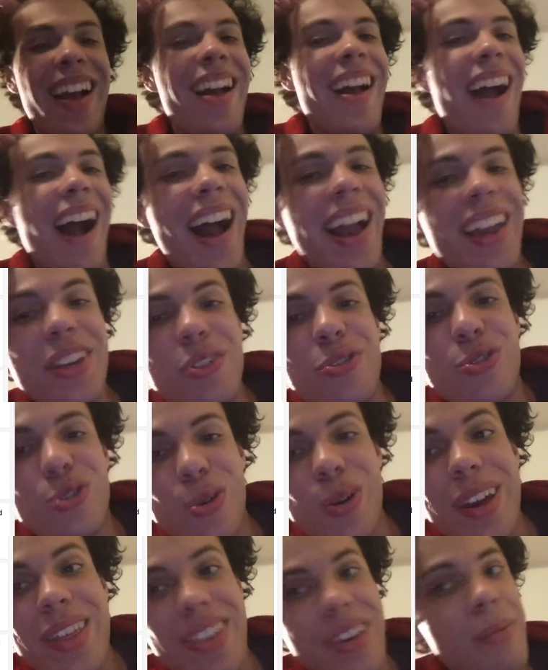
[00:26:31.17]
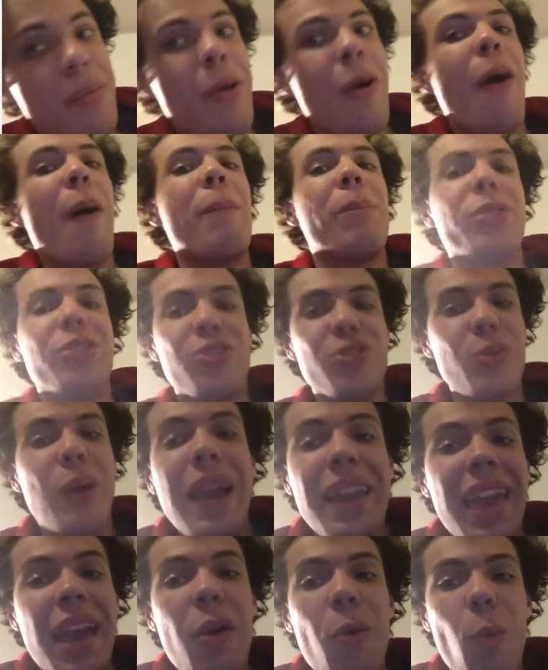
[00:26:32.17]
enjoy them. But do
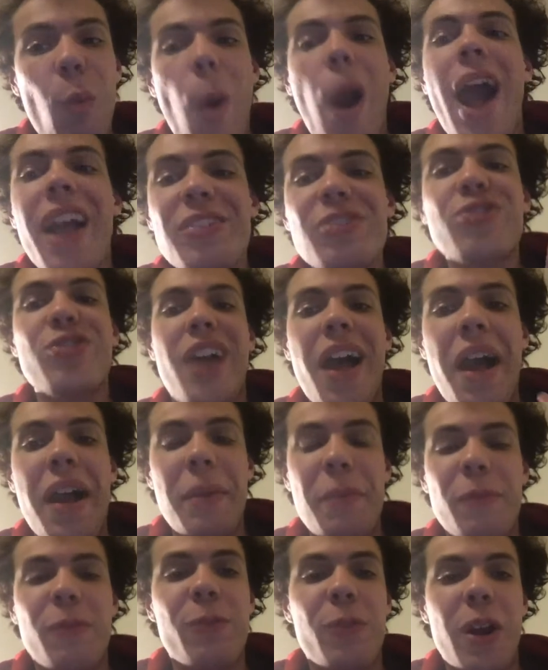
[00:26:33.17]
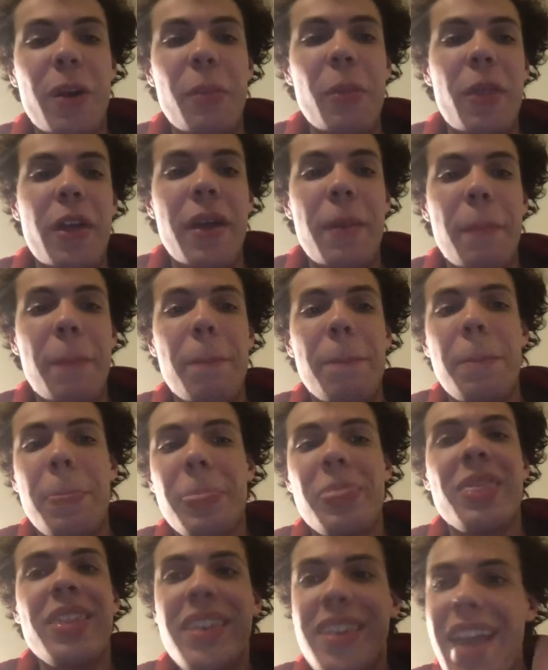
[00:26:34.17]
I get watch time from them?
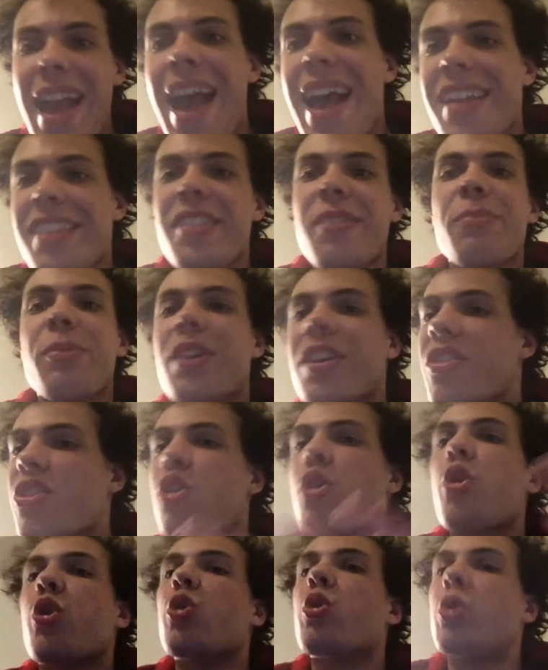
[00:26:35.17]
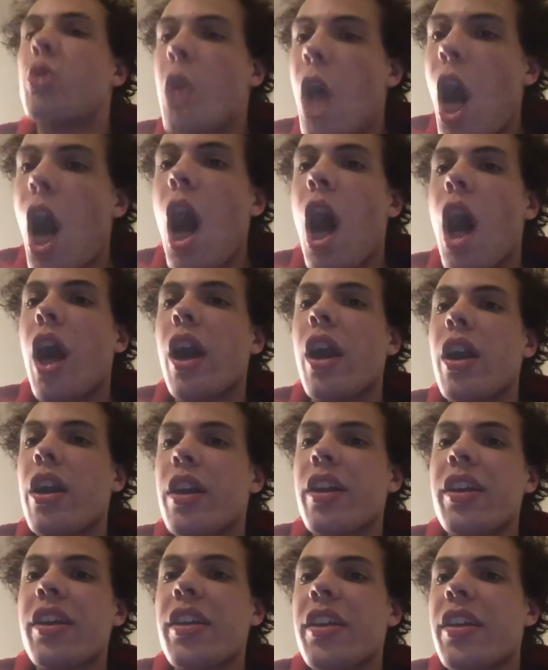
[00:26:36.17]
Yes, because they're long.
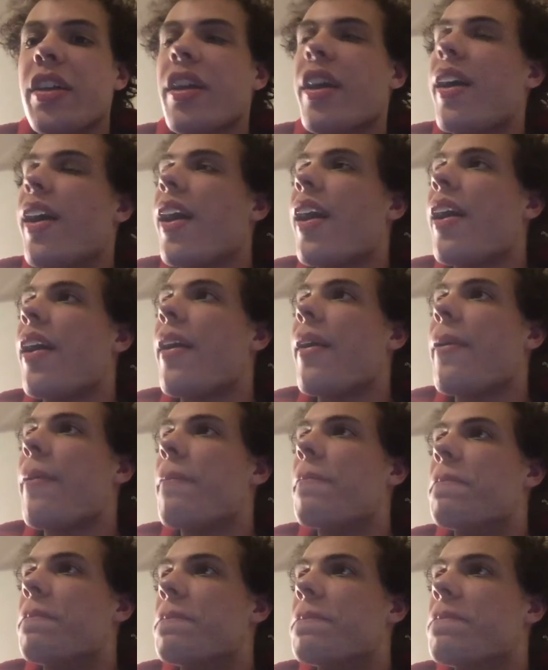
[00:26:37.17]
And